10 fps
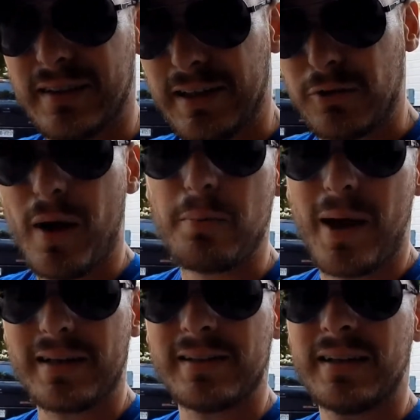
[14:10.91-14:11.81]
in Grand
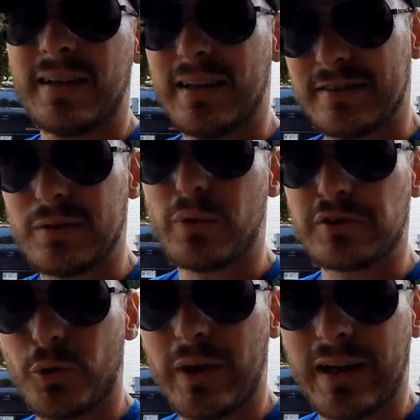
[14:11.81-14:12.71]
Bend and see
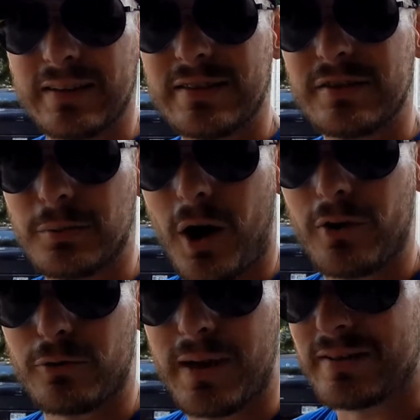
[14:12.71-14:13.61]
Windsor Weekend, see some
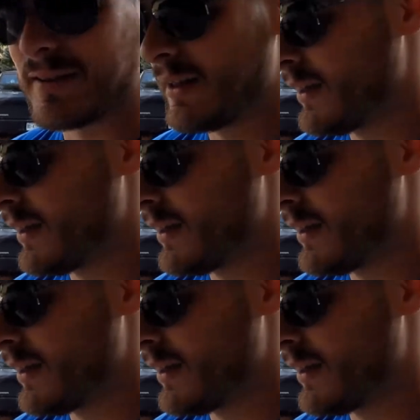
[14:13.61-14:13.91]
cars race.